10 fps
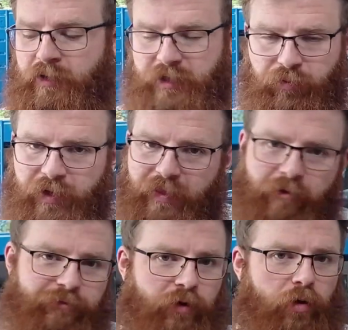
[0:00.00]
Did we get
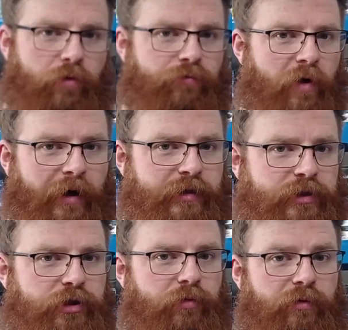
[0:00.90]
that review right?
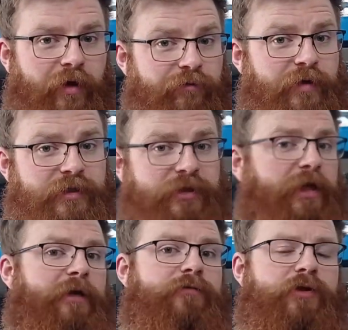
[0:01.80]
Do you love these
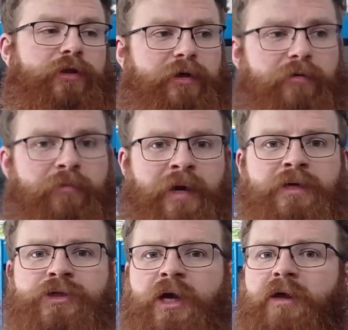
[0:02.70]
sleeves? Do you think they're
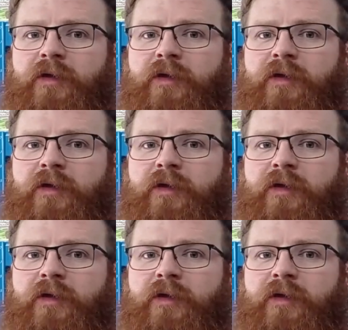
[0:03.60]
amazing?